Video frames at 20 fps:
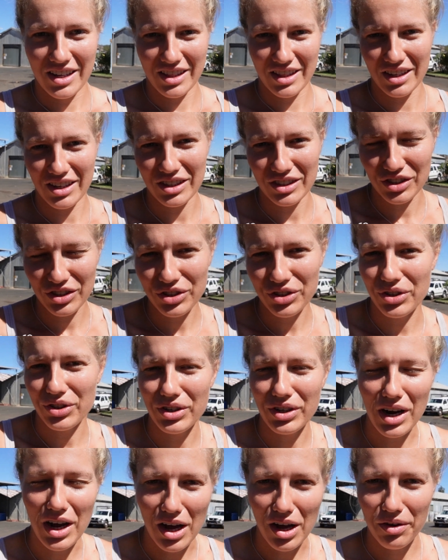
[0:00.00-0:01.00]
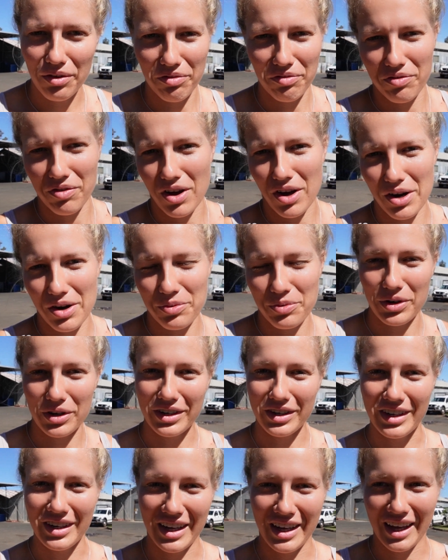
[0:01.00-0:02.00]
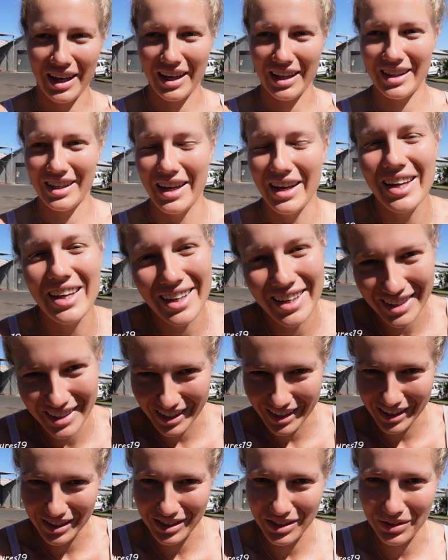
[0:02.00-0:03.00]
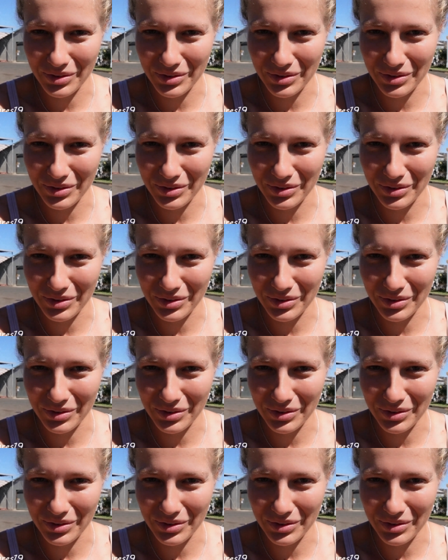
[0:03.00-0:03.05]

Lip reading: Not sure how far we're gonna get this